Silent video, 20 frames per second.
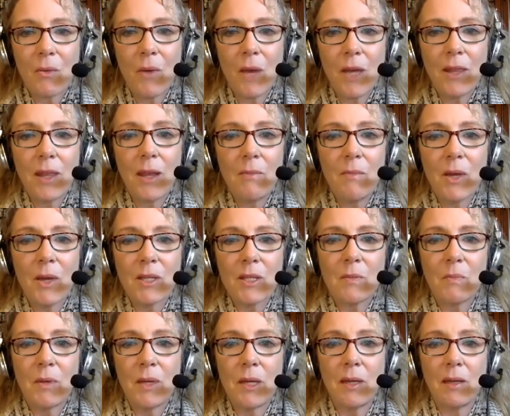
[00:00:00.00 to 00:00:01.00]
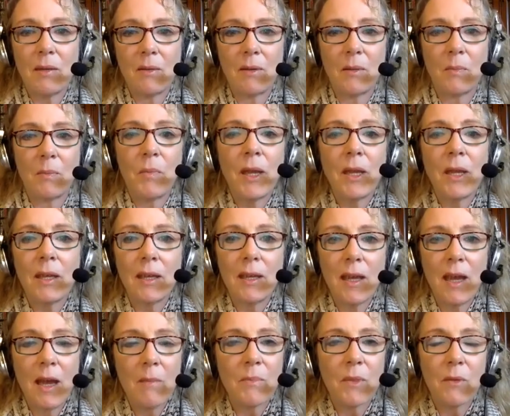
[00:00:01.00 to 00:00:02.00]
what they must be
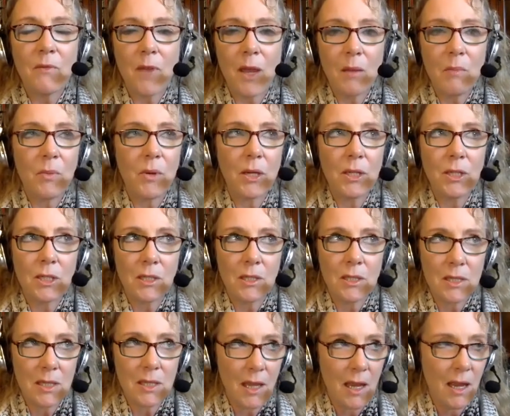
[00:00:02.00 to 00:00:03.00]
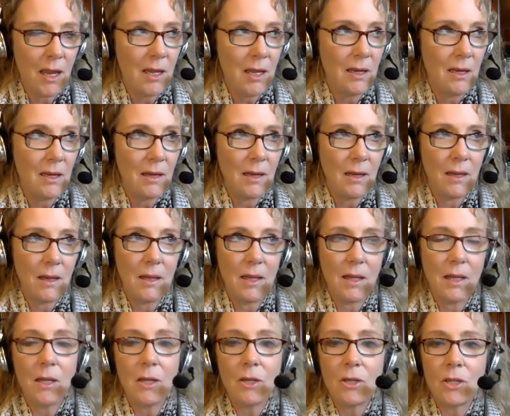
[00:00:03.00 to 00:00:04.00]
picking up the vibrations and
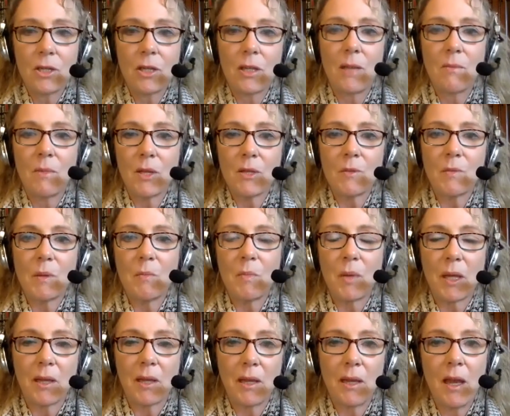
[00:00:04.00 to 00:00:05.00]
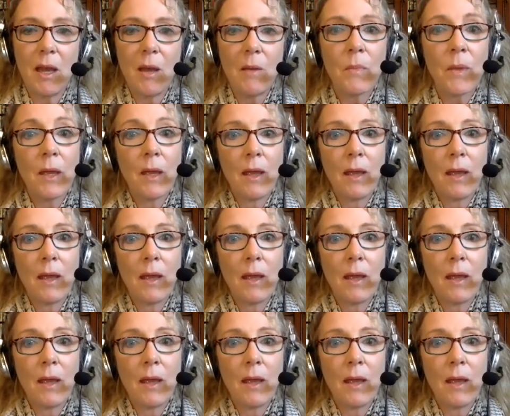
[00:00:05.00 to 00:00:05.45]
the energy they must be picking up